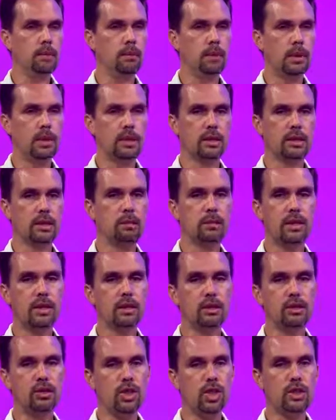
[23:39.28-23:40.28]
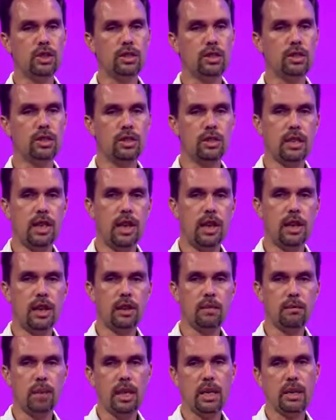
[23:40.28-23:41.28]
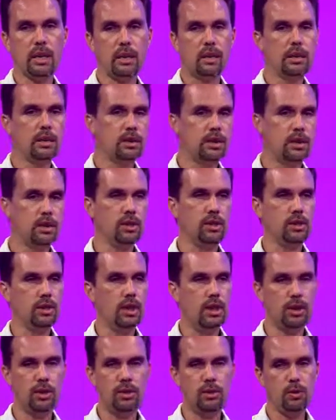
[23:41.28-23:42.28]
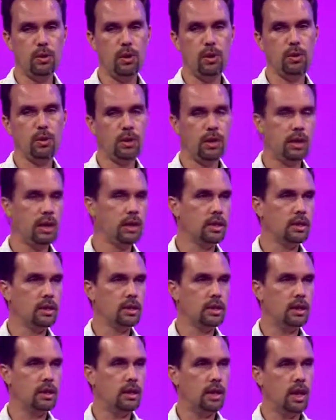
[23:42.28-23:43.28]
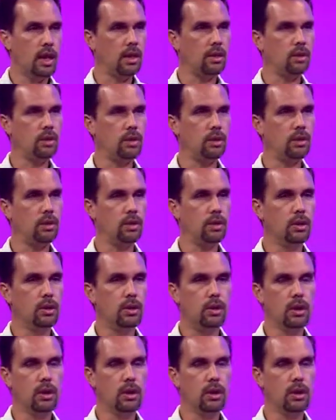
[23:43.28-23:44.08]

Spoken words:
But it's simply a judge making a decision that you own this and not you.